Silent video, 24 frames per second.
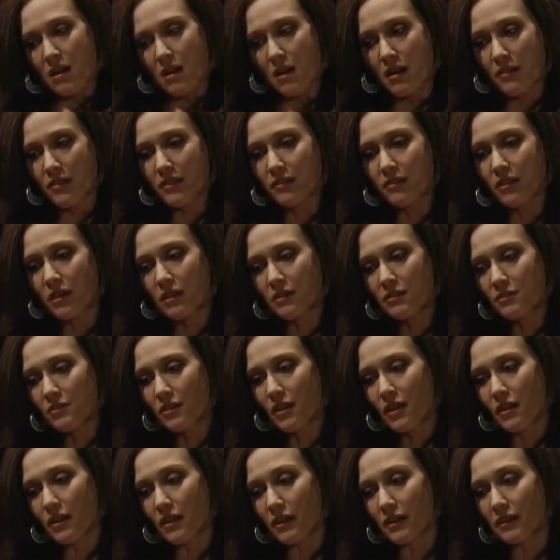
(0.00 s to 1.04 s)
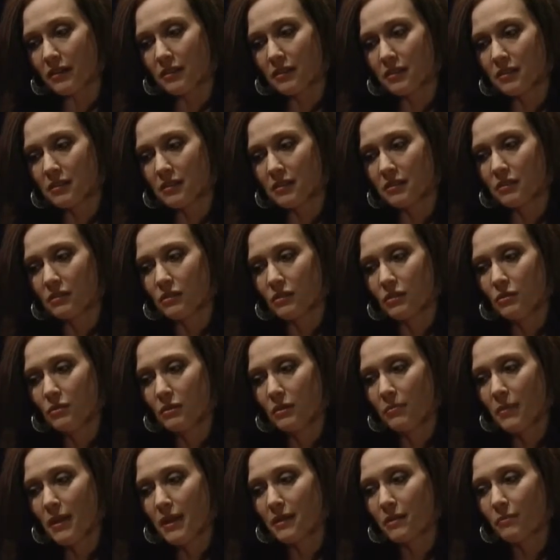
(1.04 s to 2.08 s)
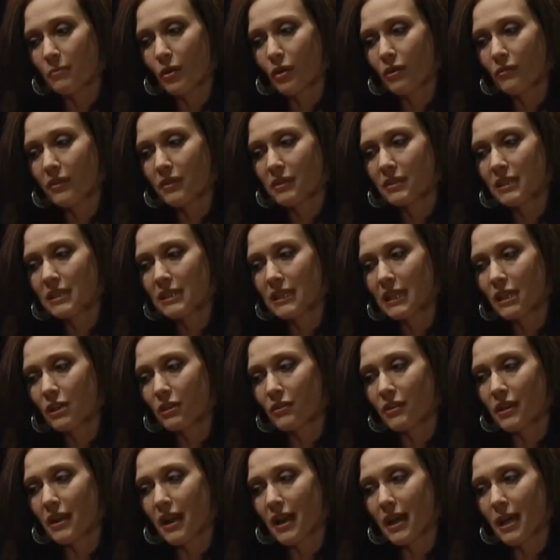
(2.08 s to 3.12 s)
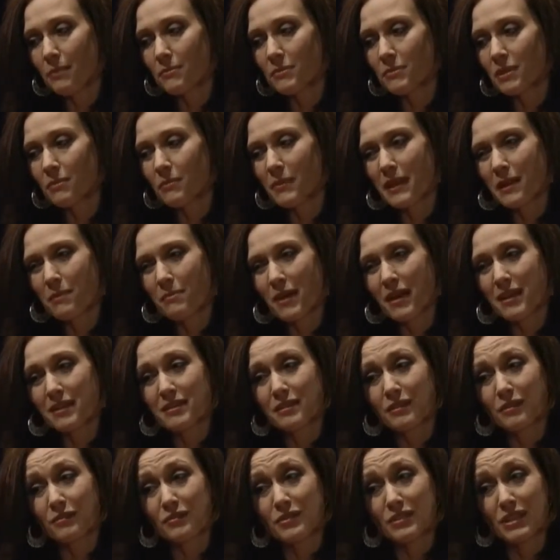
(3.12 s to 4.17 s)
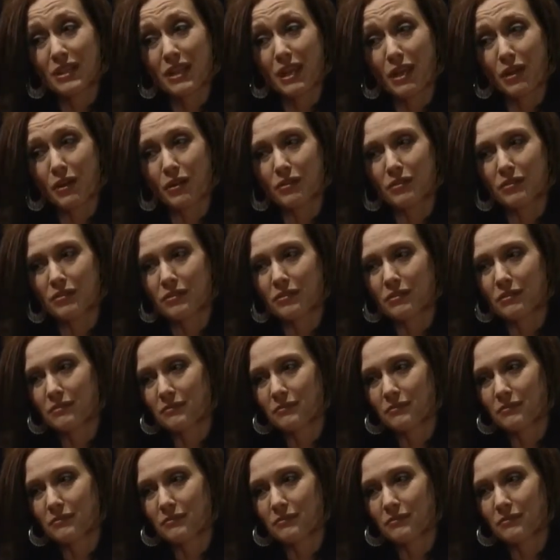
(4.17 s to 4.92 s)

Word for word: On the contrary, Luke made it perfectly clear that I am to make myself scarce.